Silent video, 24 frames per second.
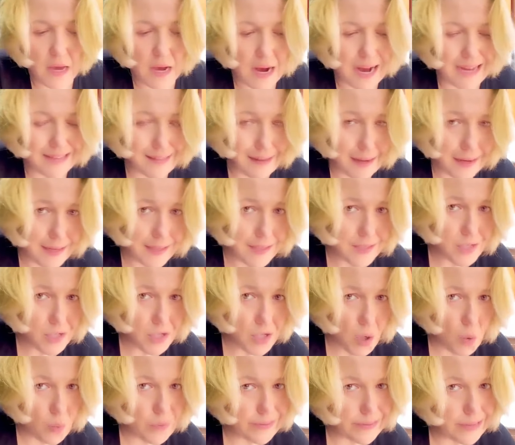I like to
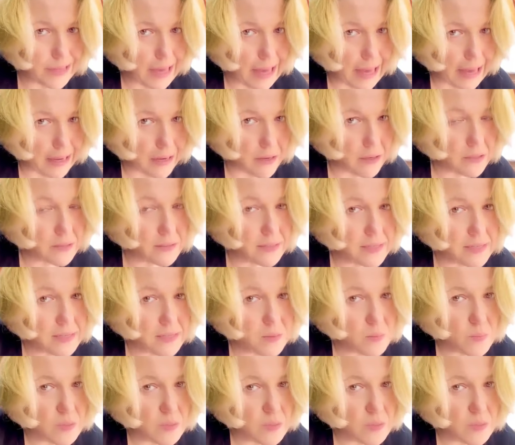know what the angle is,